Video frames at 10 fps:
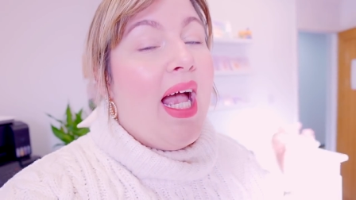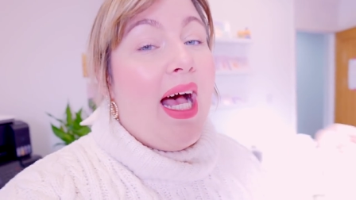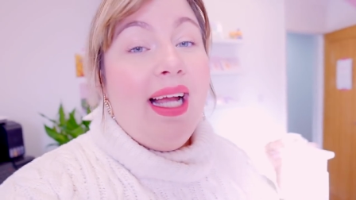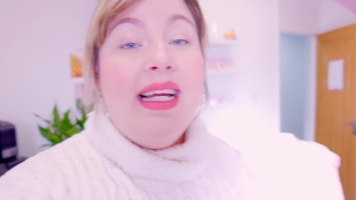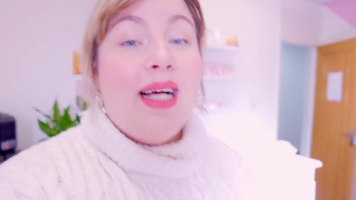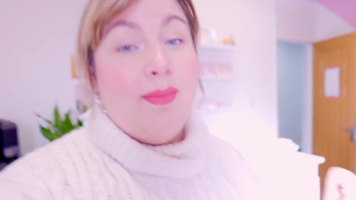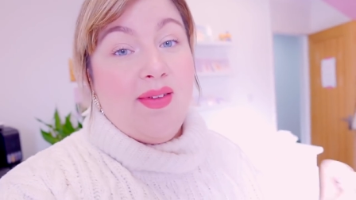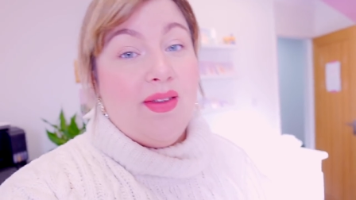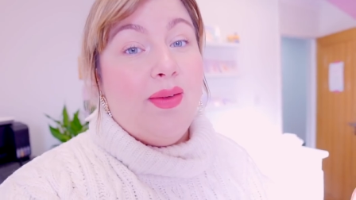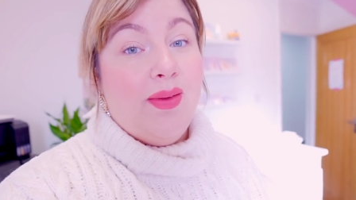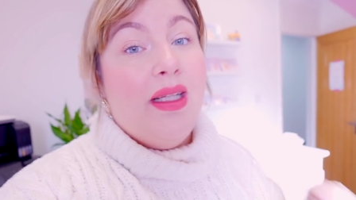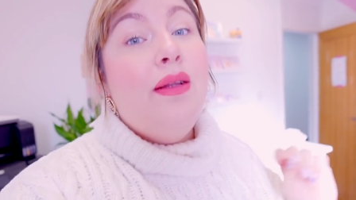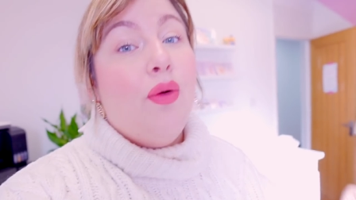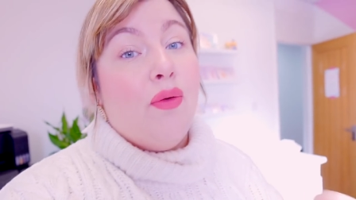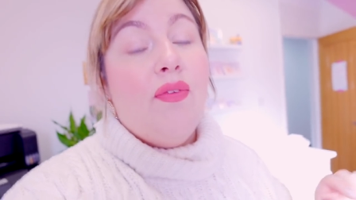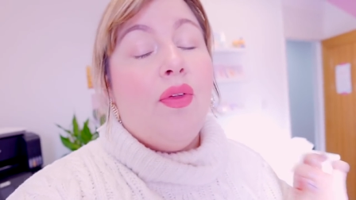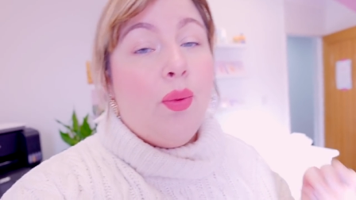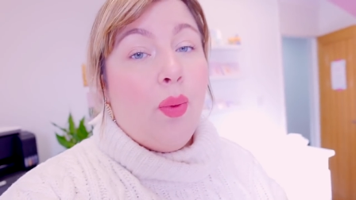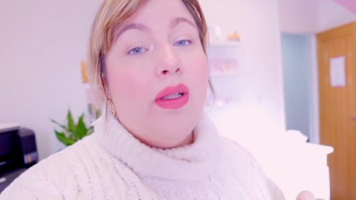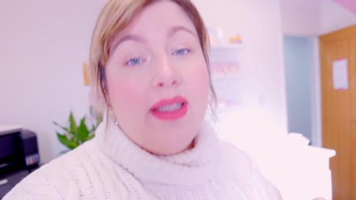I absolutely love the
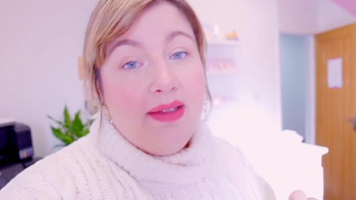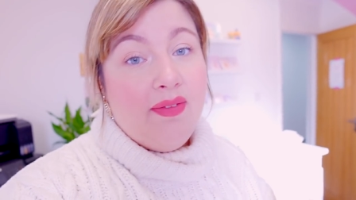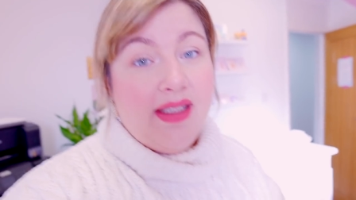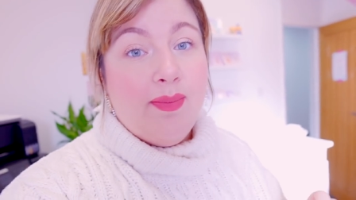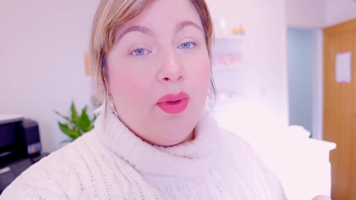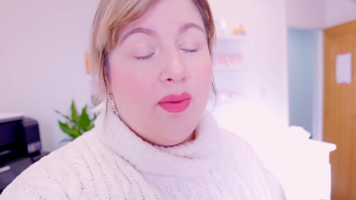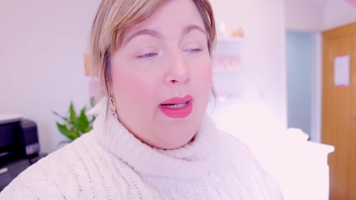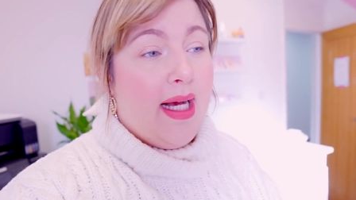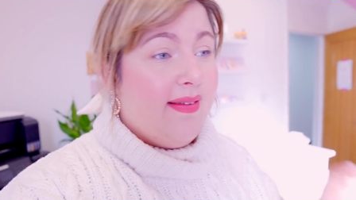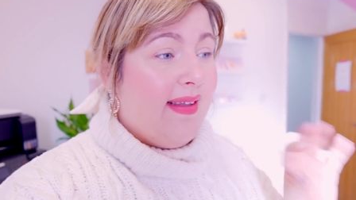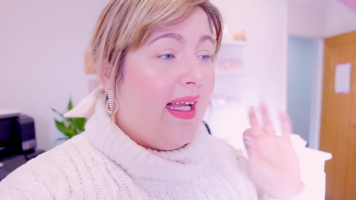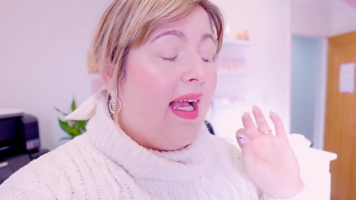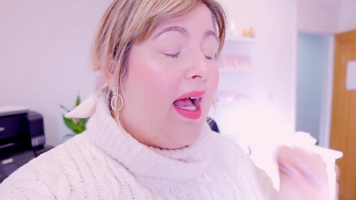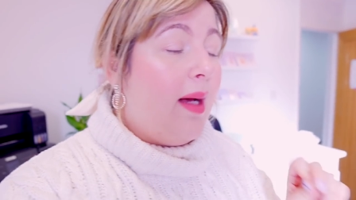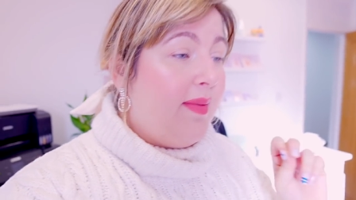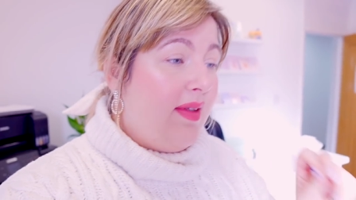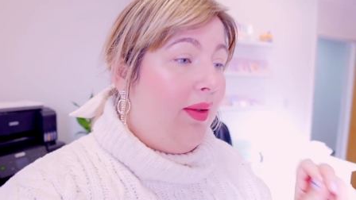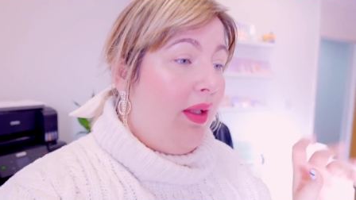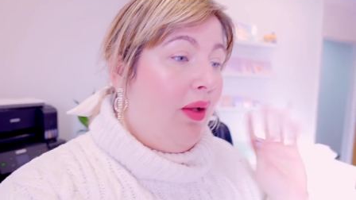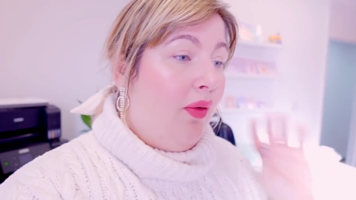quality of these bookmarks like I
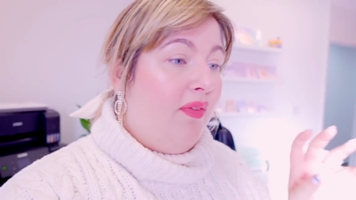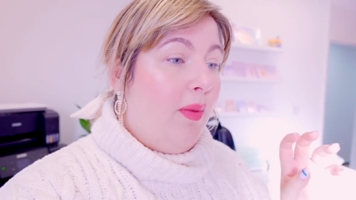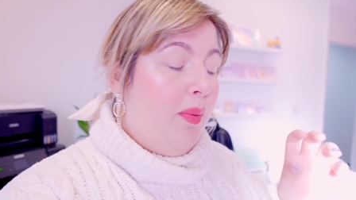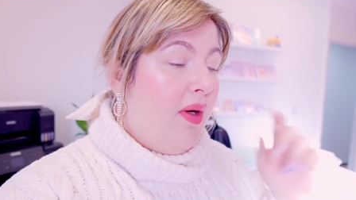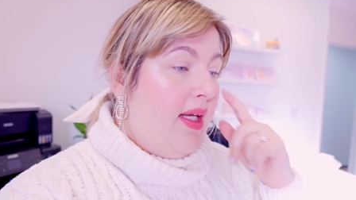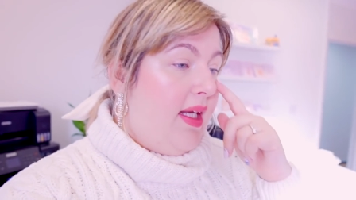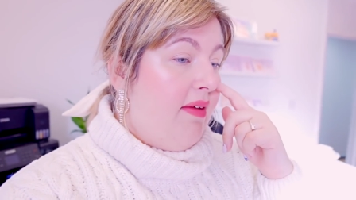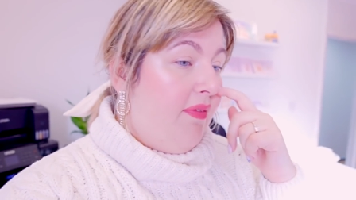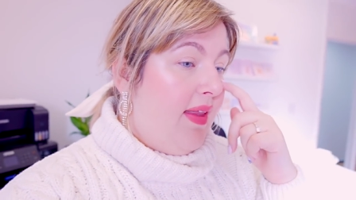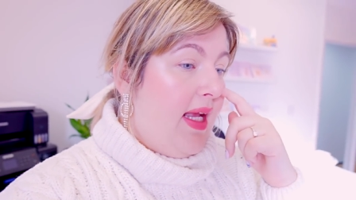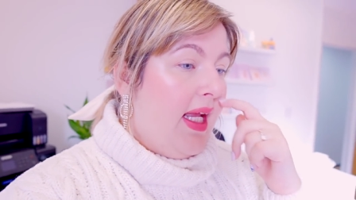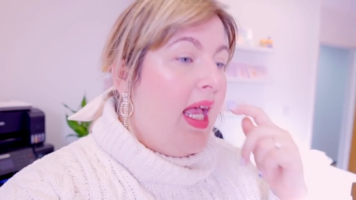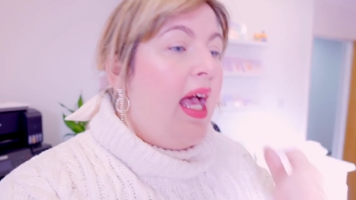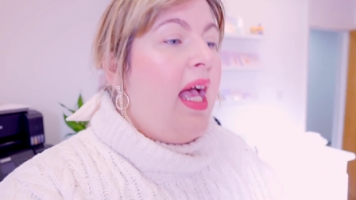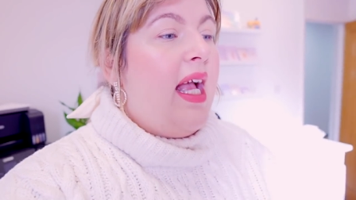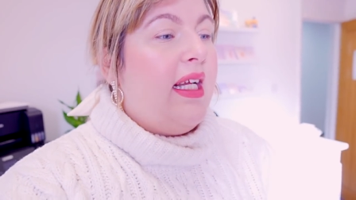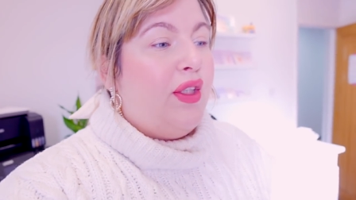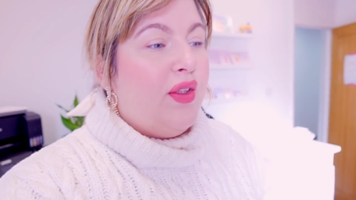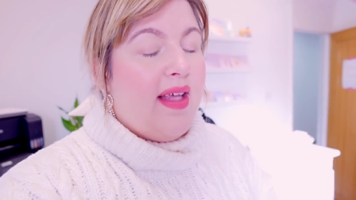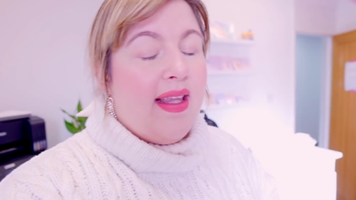absolutely love the print and everything it's
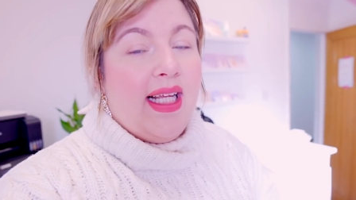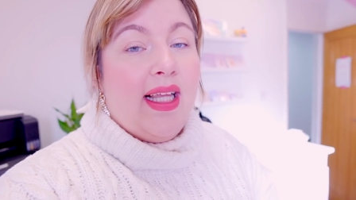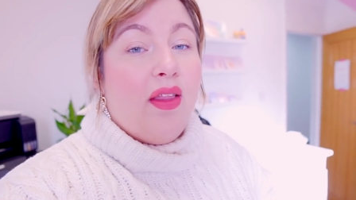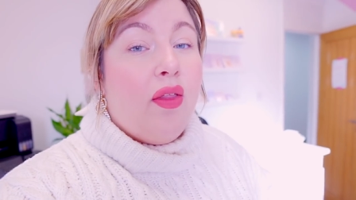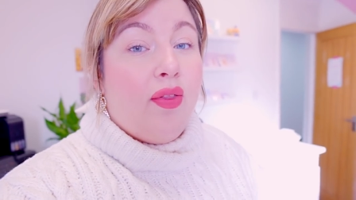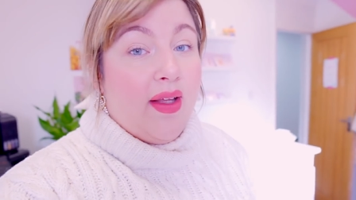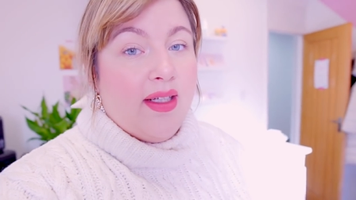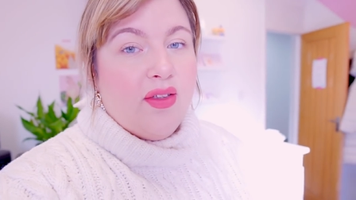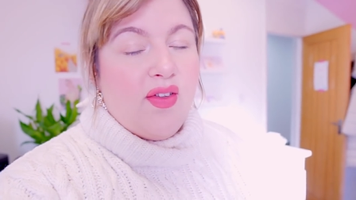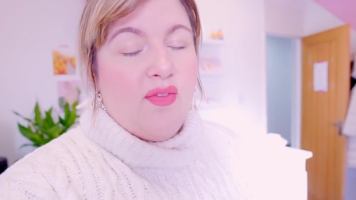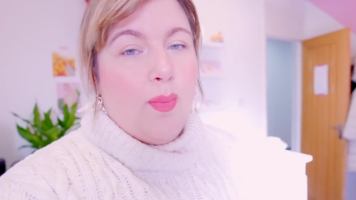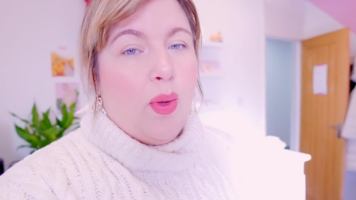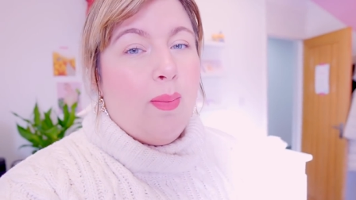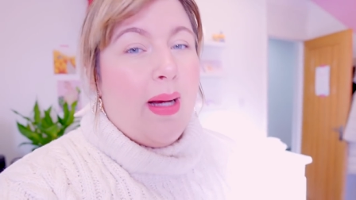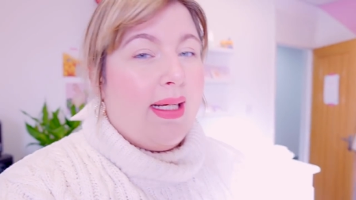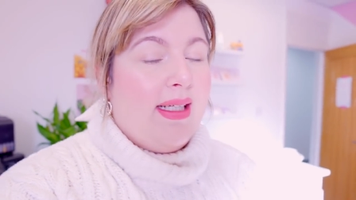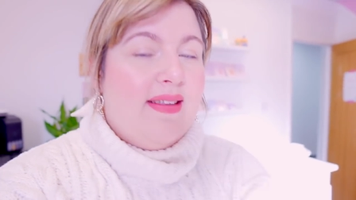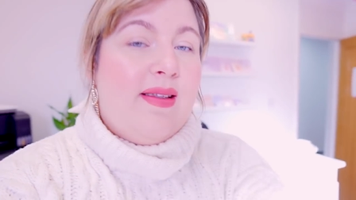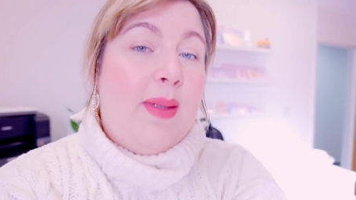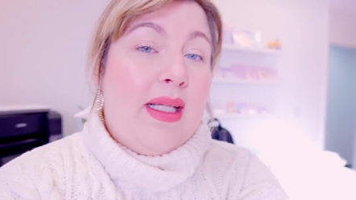just I think the thickness of a bookmark
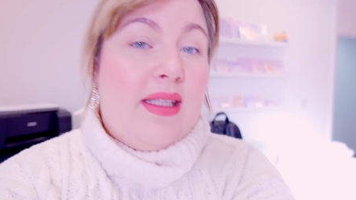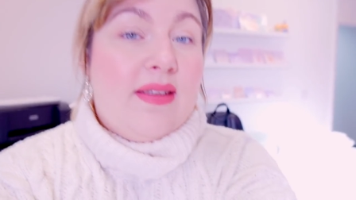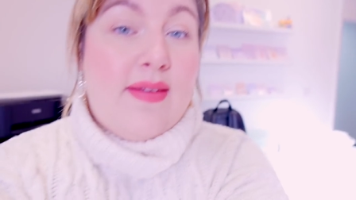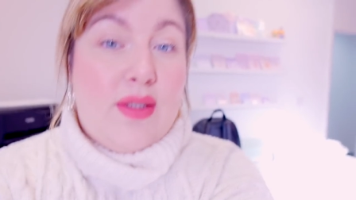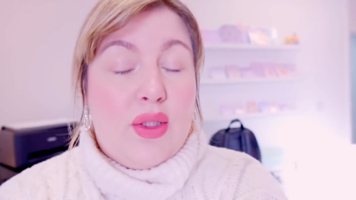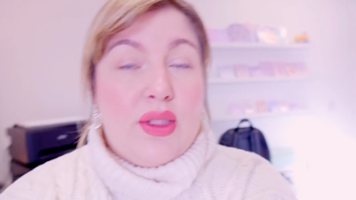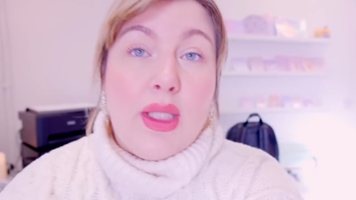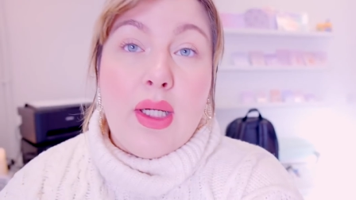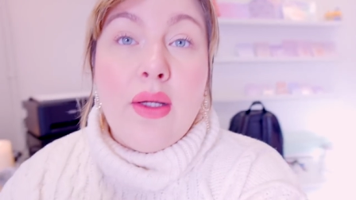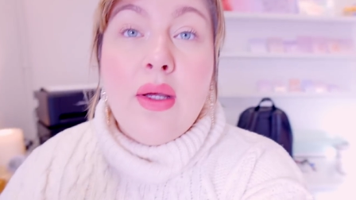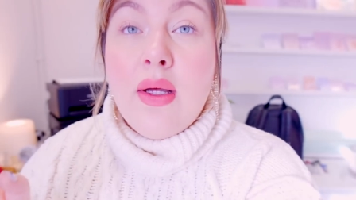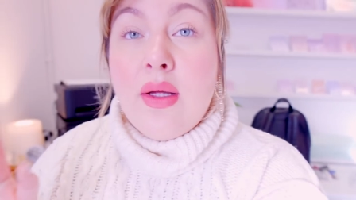needs to be a little sturdier